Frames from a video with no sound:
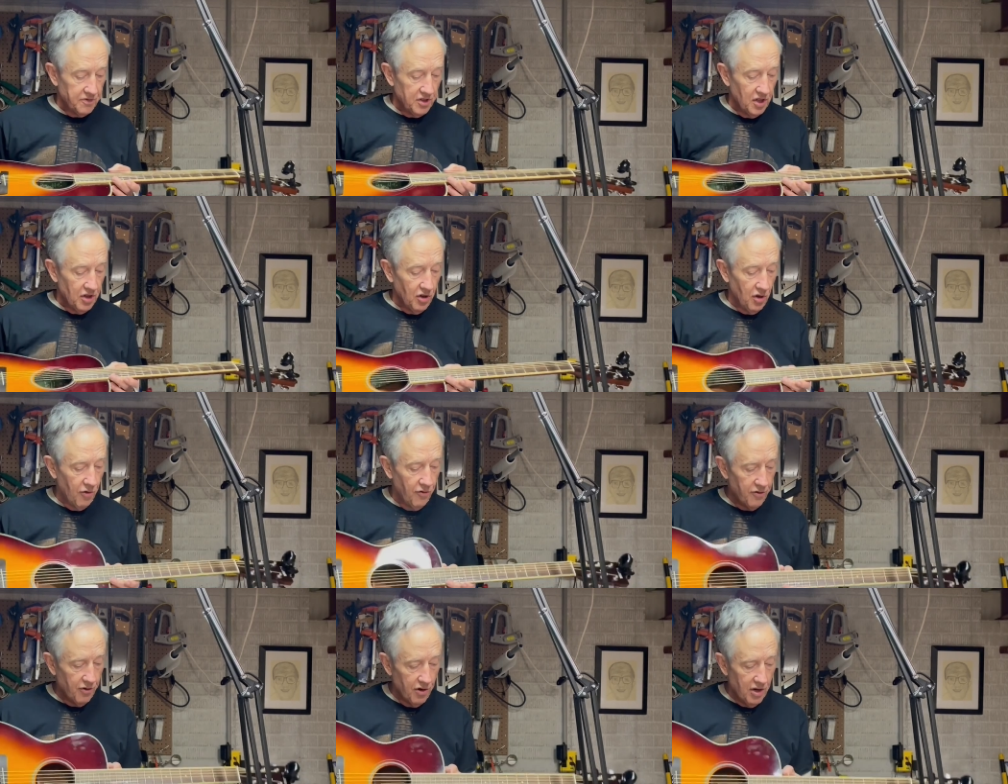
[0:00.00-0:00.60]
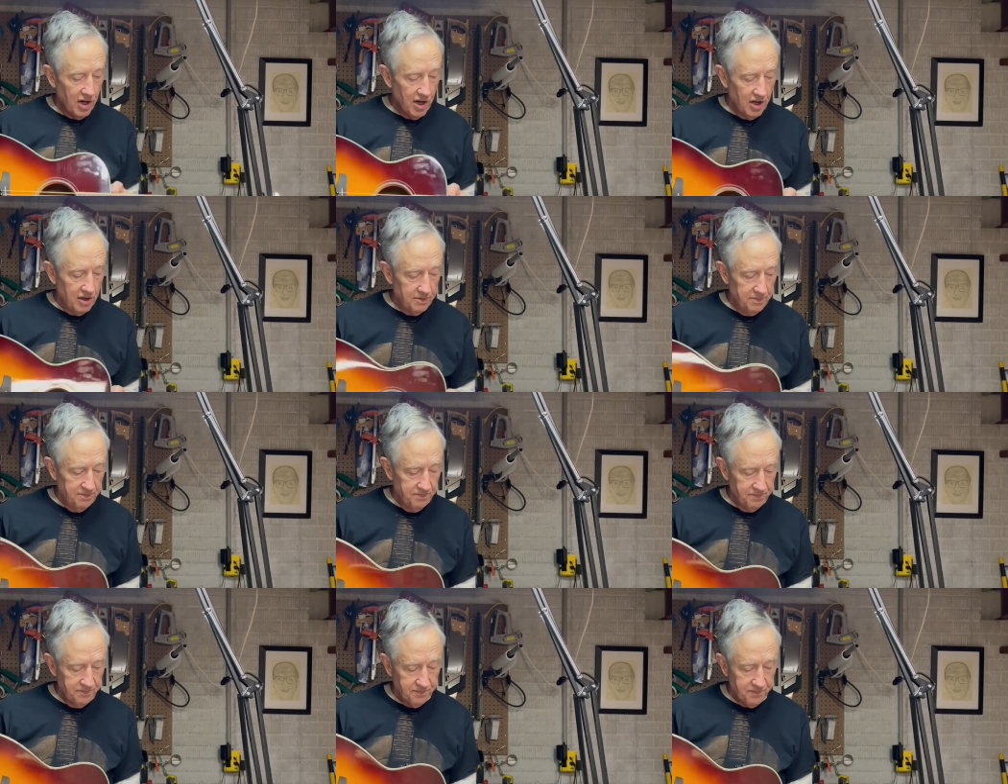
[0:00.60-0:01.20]
Overall,
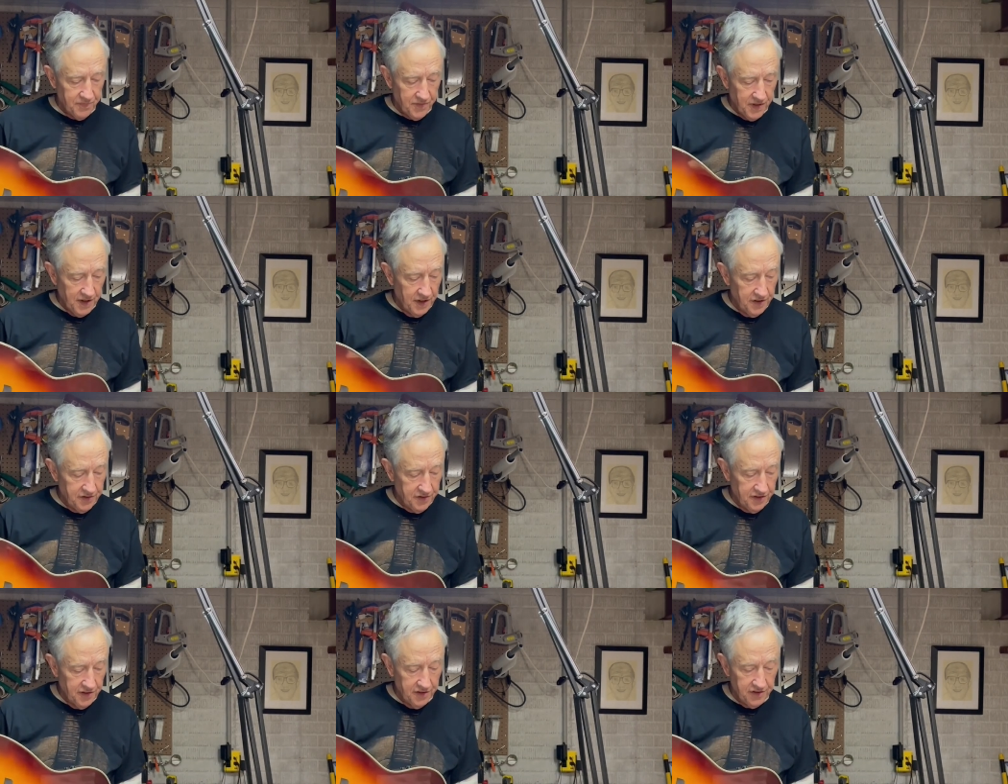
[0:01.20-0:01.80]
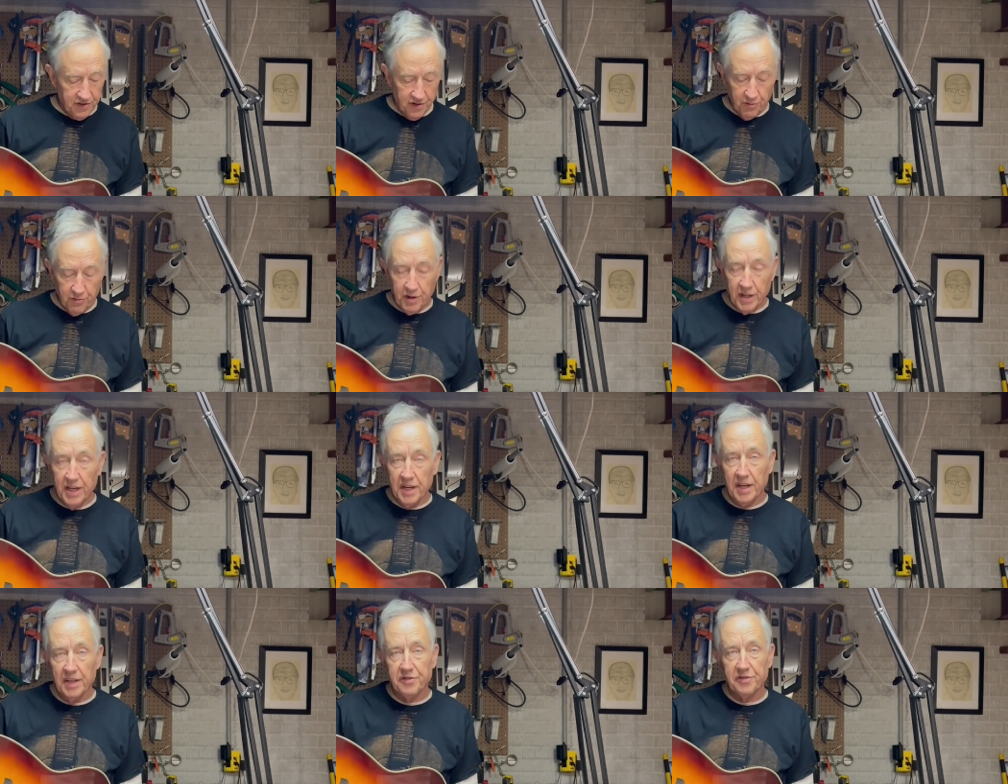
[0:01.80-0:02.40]
it's just a really
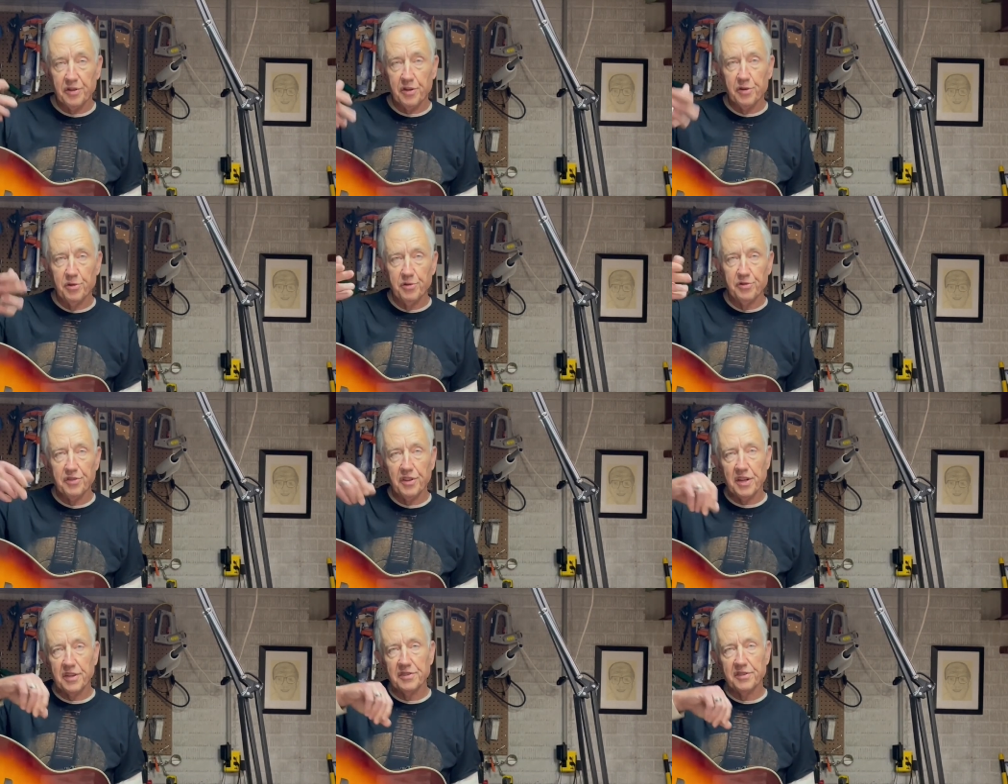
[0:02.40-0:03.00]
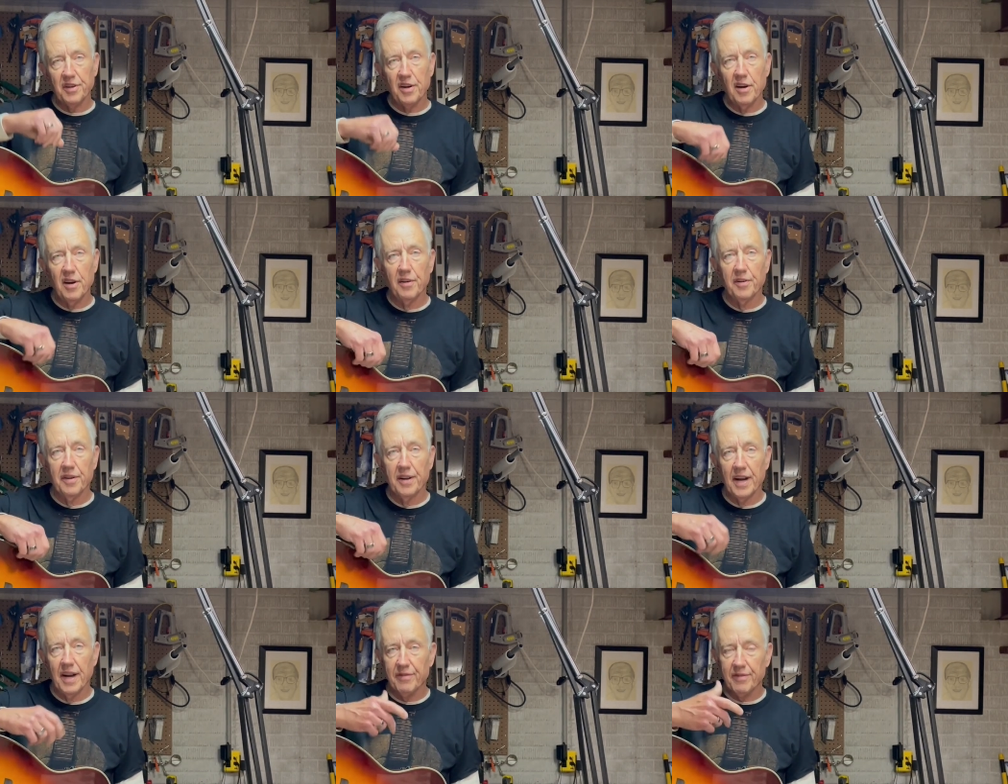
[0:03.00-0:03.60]
nice acoustic guitar.
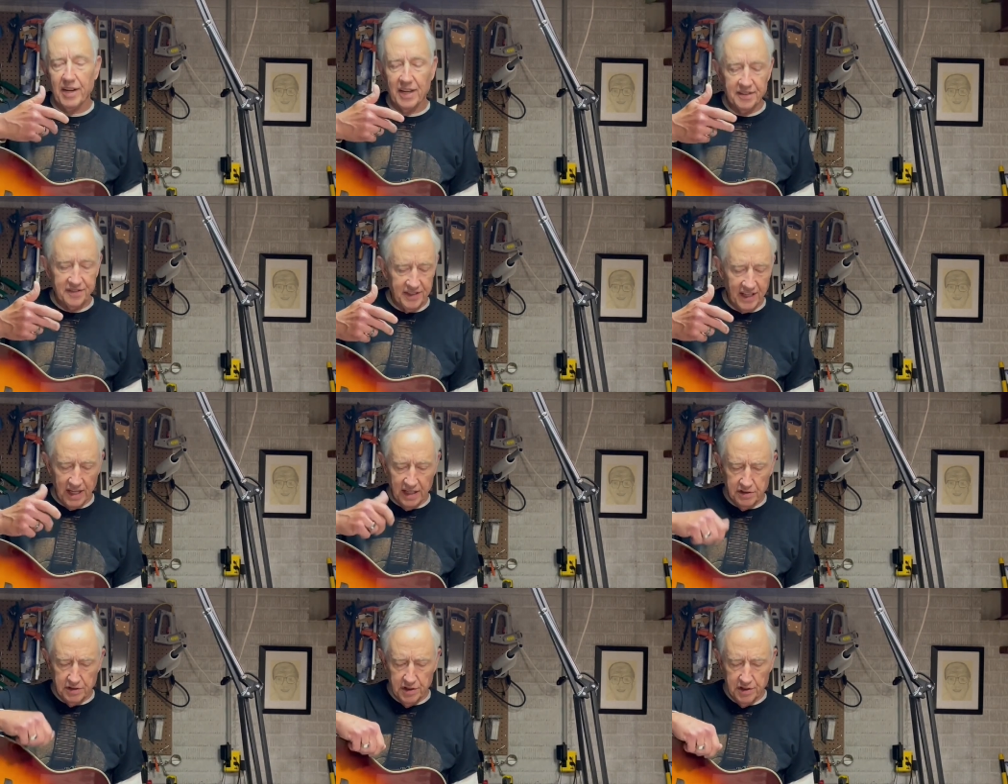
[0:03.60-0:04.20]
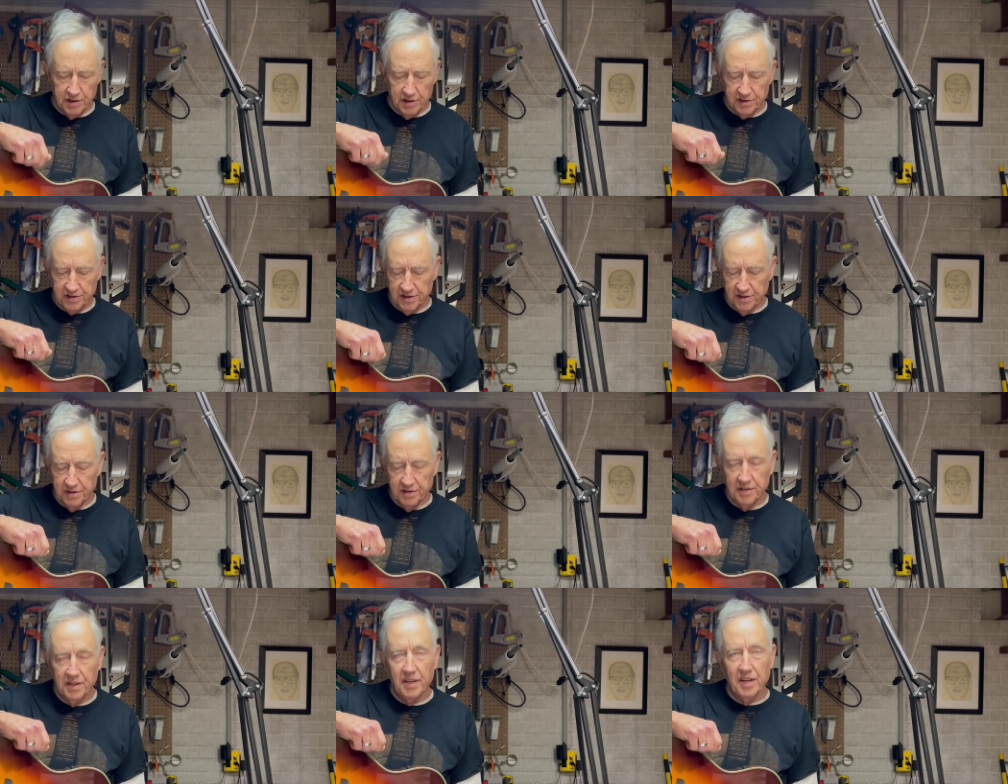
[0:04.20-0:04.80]
And I've got Taylors
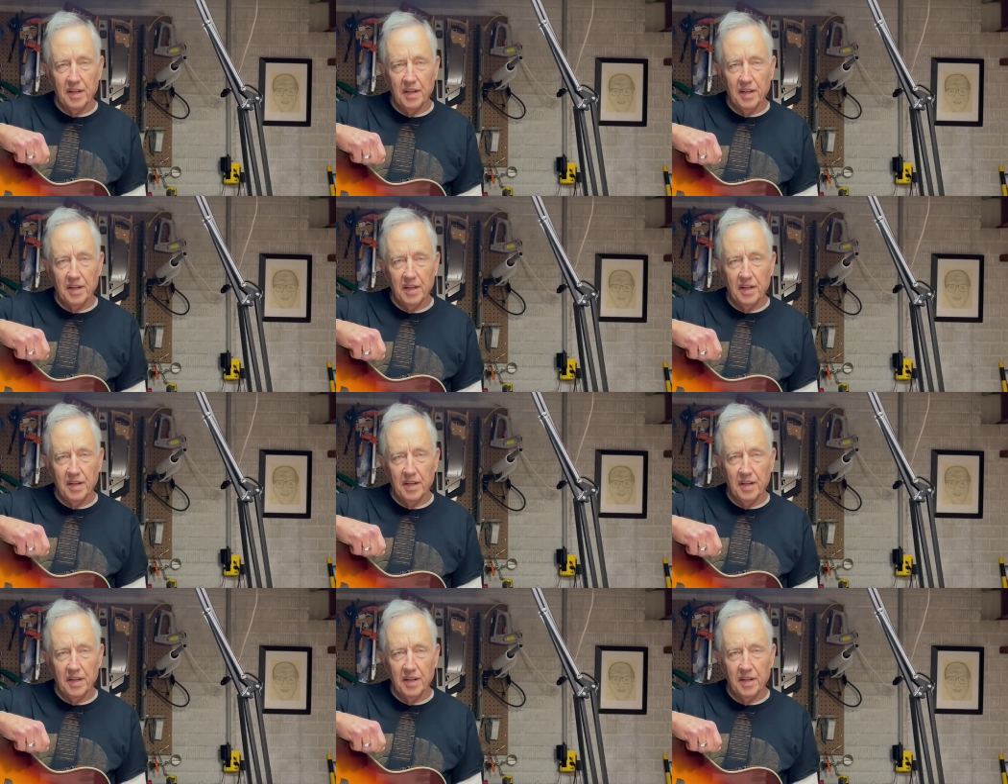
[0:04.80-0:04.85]
and